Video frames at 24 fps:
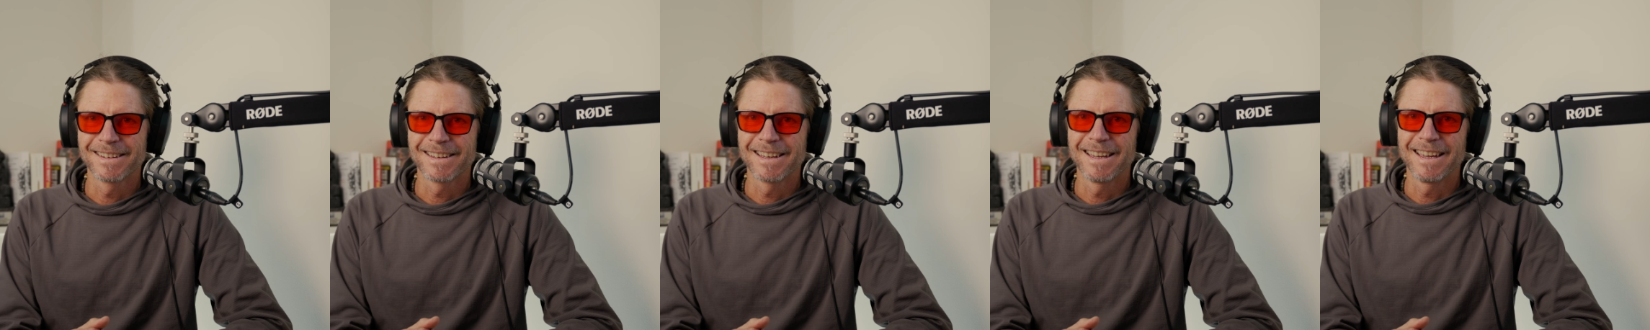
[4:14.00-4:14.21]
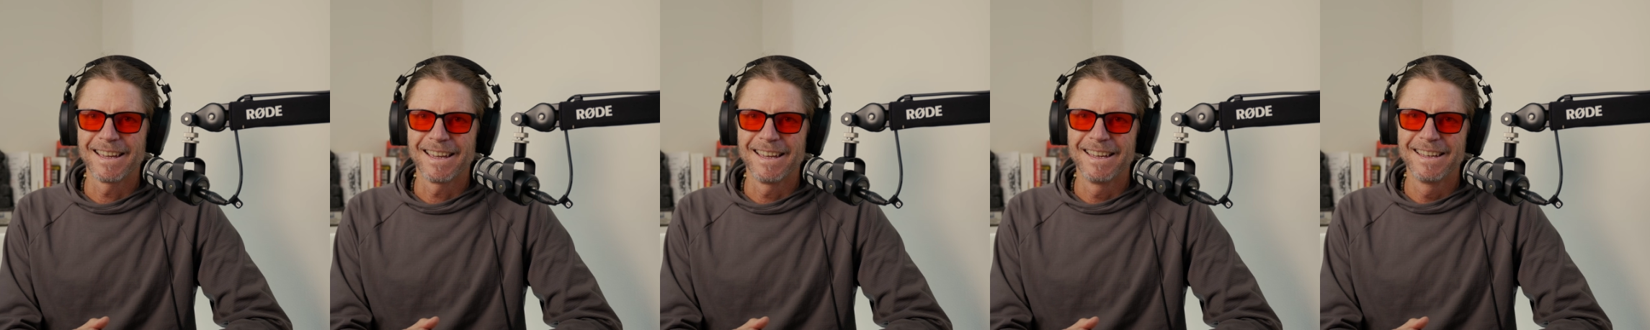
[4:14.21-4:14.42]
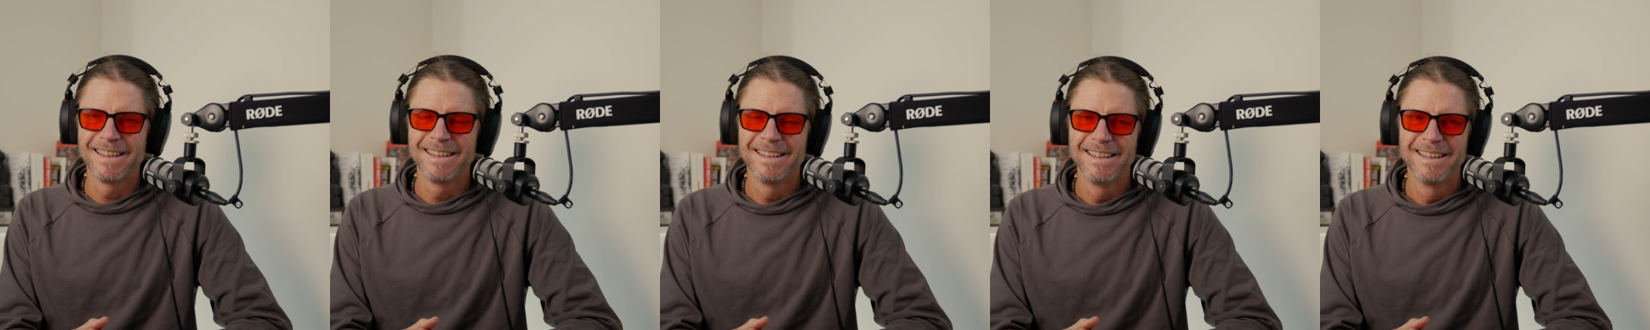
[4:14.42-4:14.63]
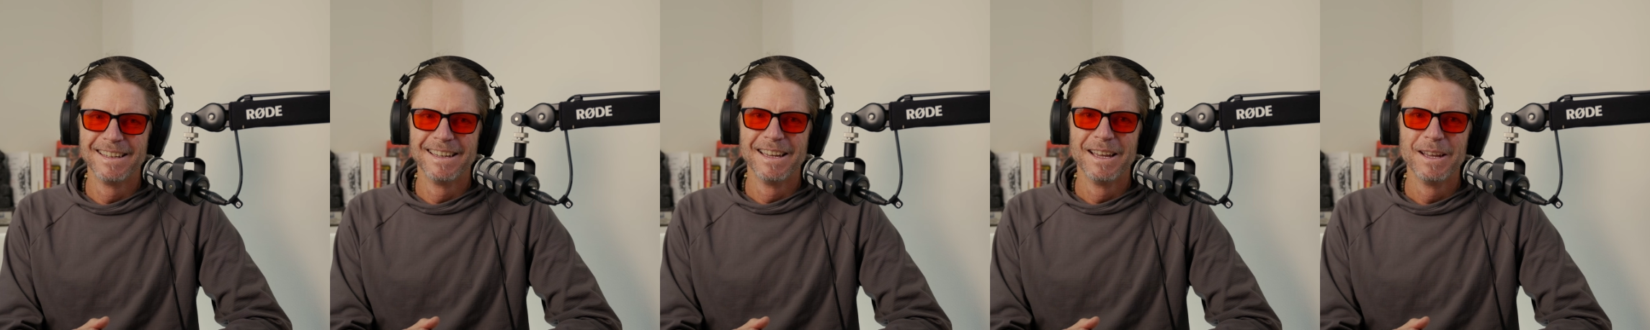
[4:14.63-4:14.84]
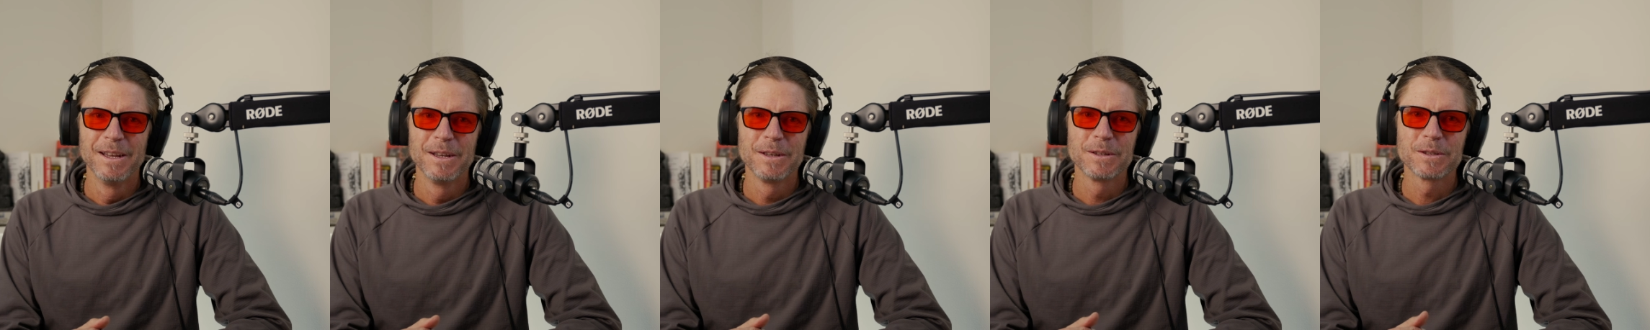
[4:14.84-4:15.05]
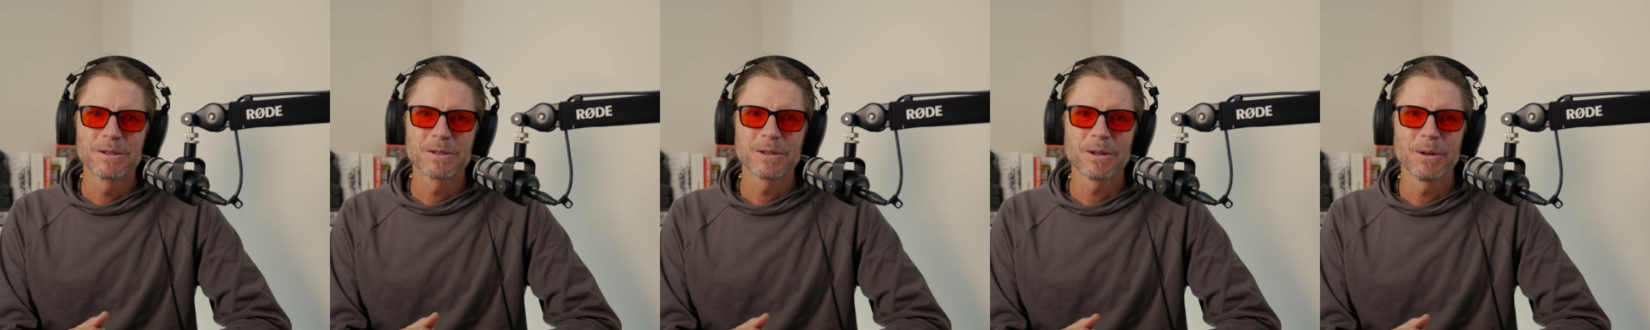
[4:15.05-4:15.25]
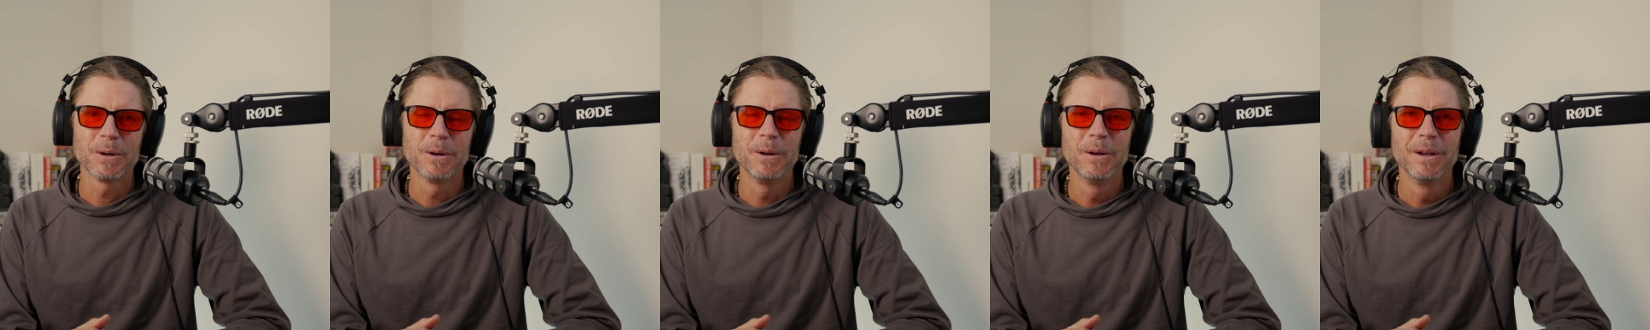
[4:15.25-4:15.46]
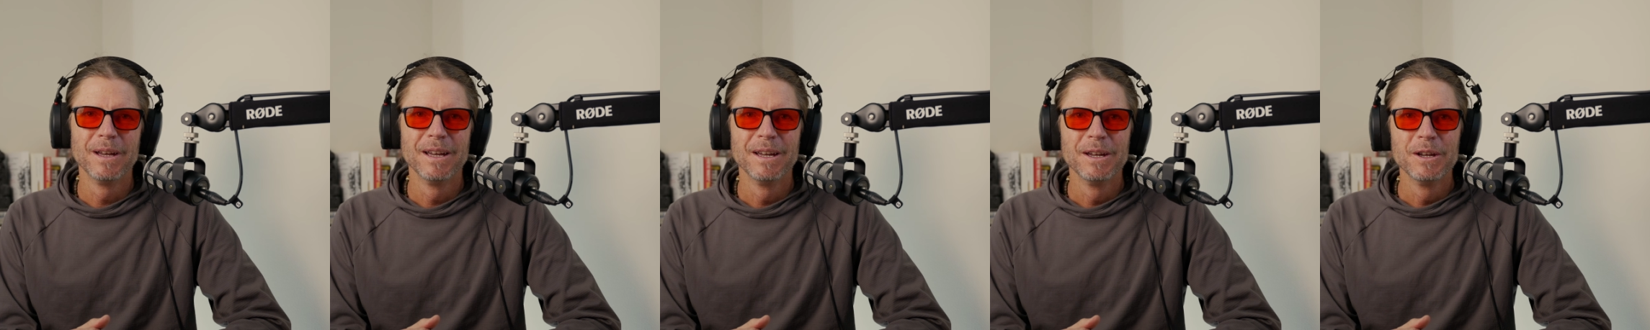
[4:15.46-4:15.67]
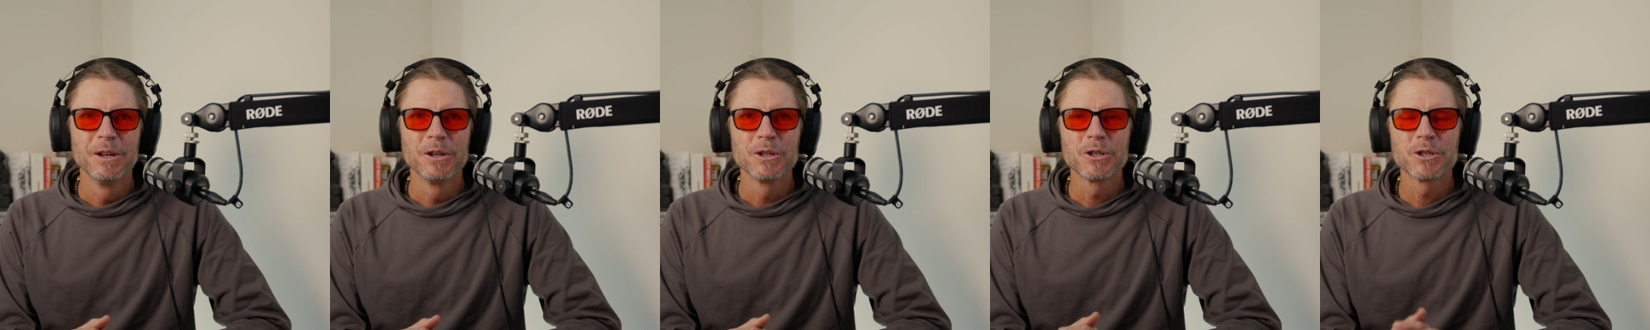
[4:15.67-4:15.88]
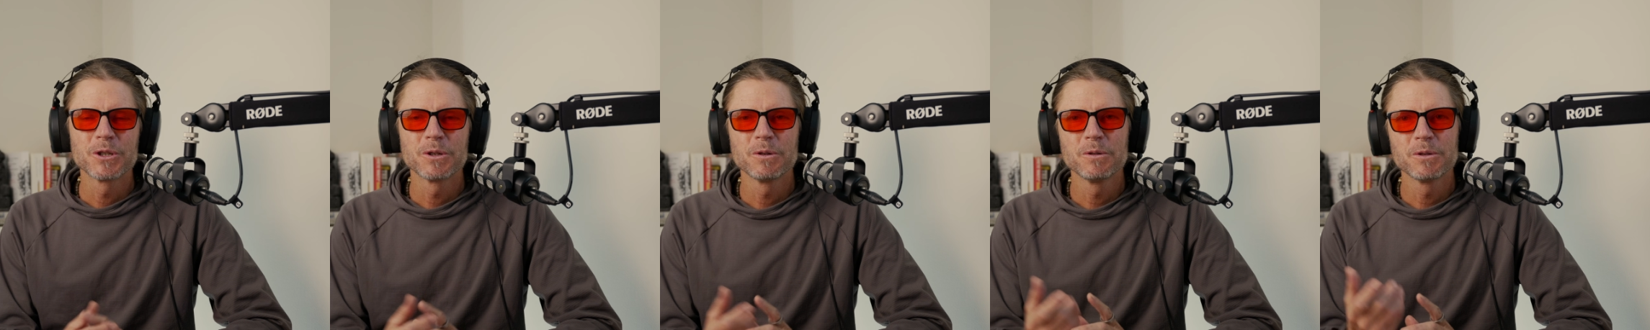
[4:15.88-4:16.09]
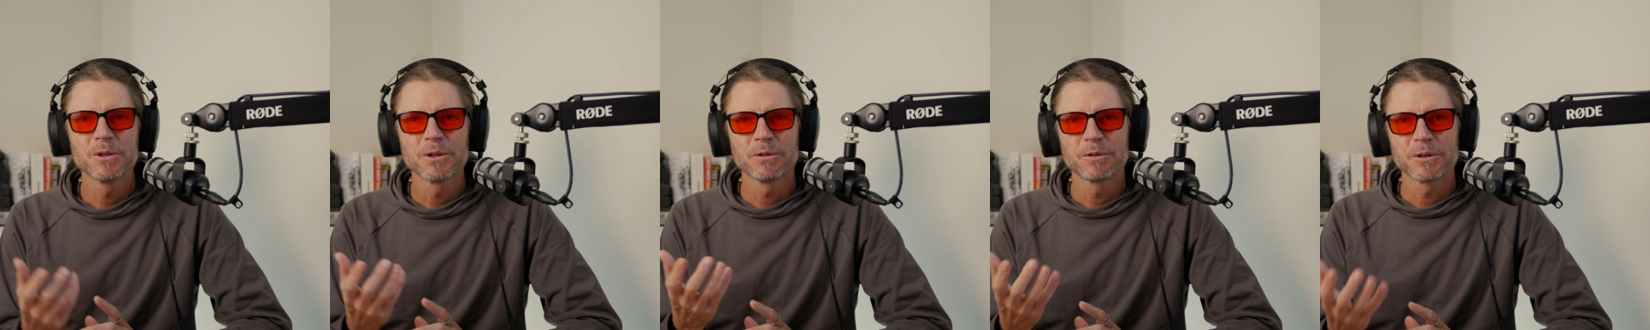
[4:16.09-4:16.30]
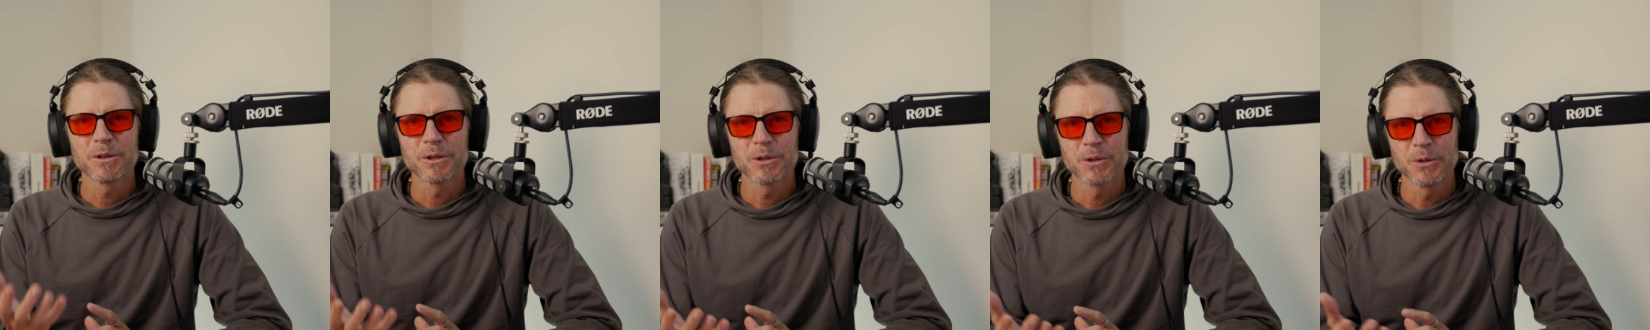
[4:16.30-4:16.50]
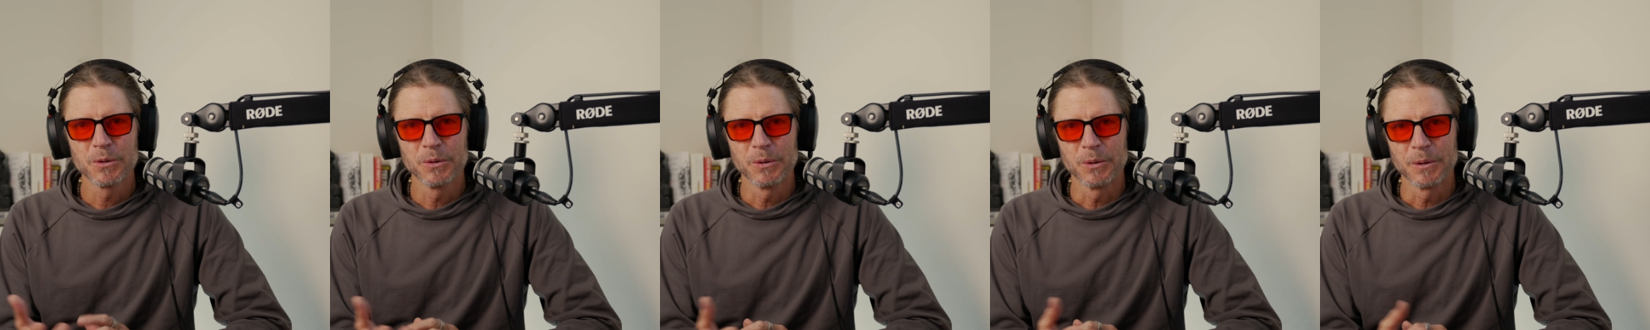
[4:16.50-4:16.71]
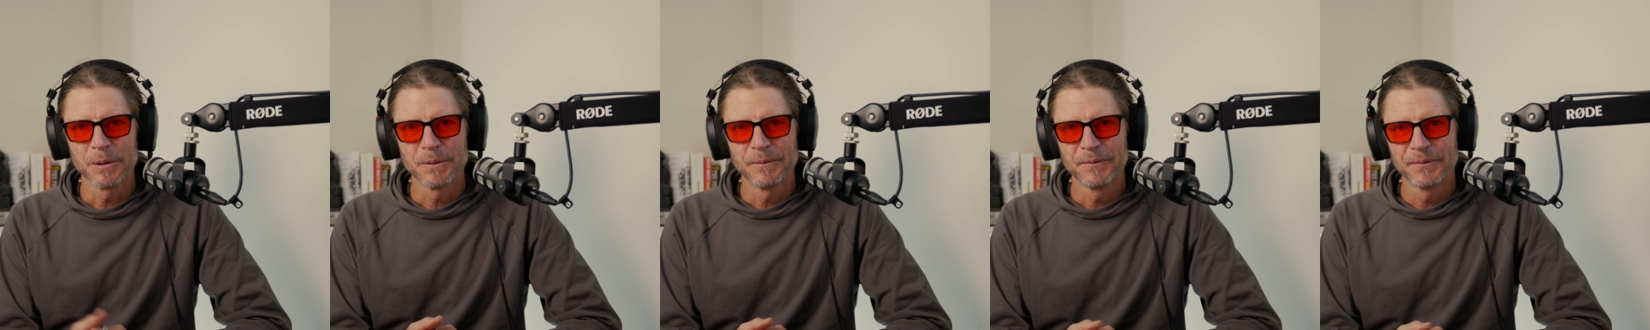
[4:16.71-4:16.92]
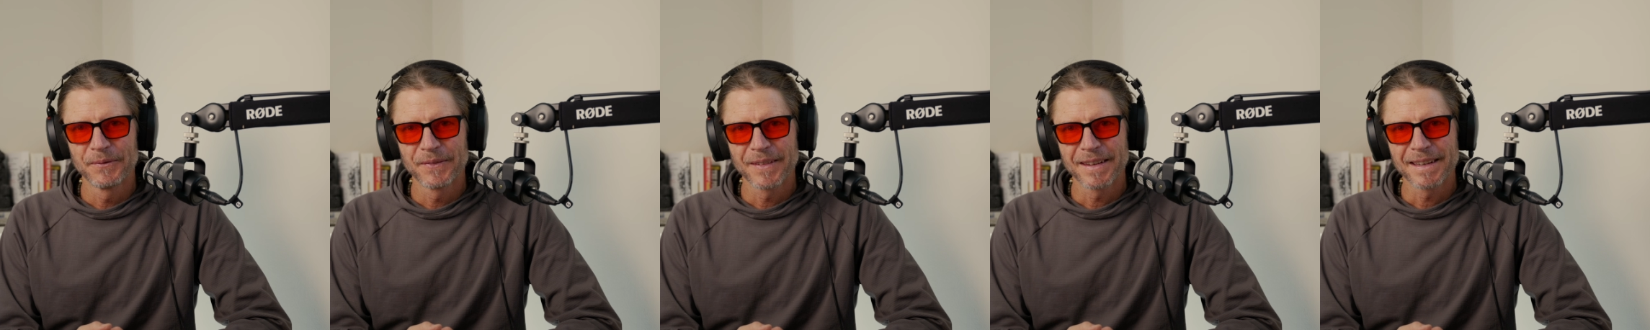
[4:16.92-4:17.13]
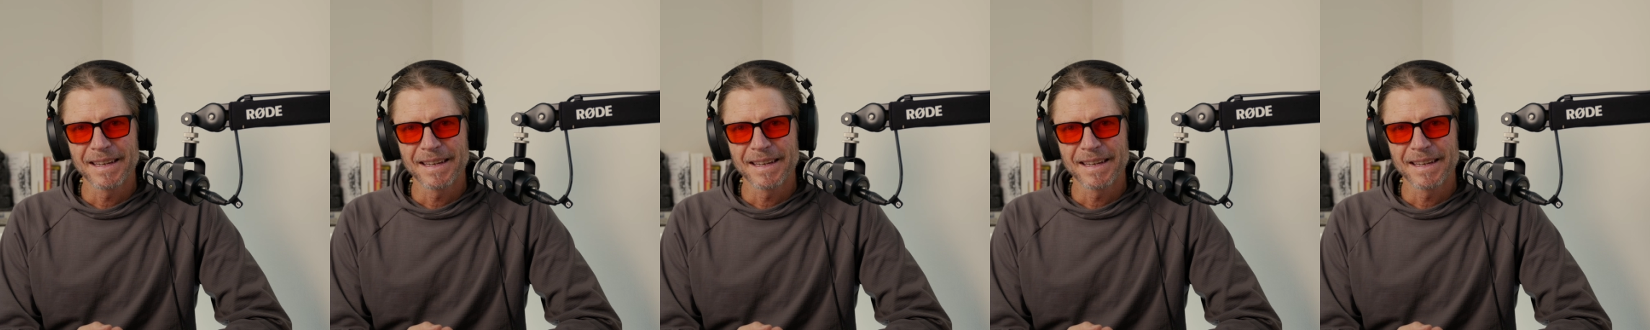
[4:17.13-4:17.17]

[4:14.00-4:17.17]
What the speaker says: Okay. So shoes are a tool,